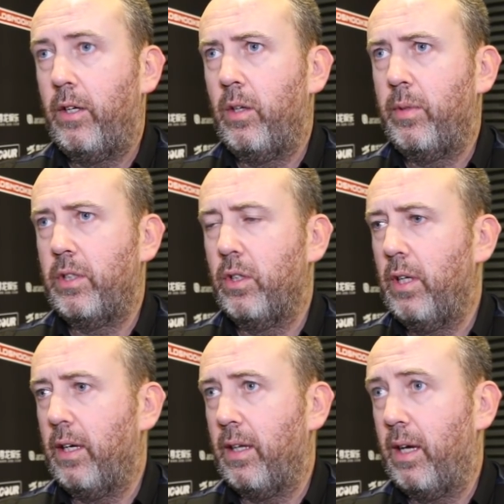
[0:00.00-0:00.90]
you know, he's
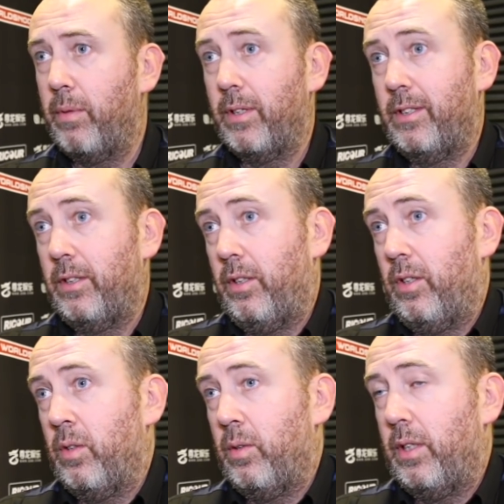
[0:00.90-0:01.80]
good like that, but
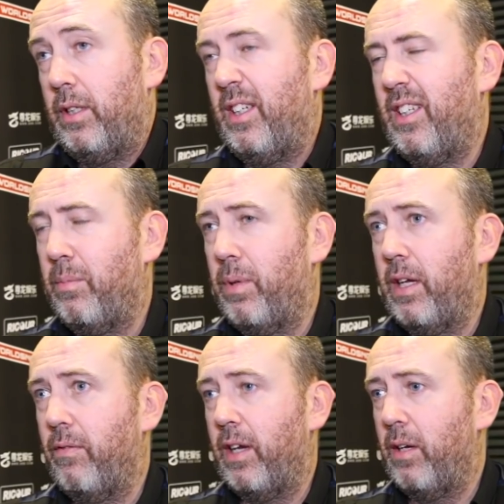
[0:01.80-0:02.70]
you know he didn't
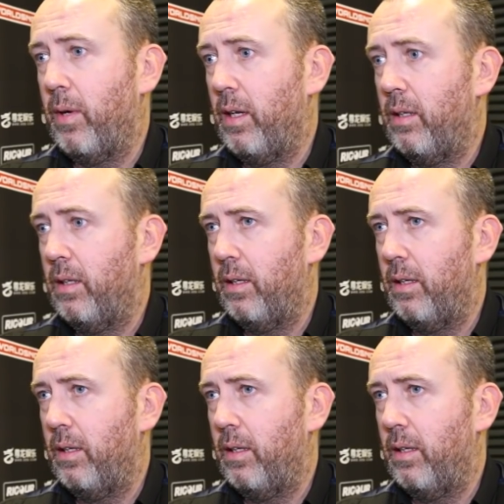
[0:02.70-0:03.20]
play very well.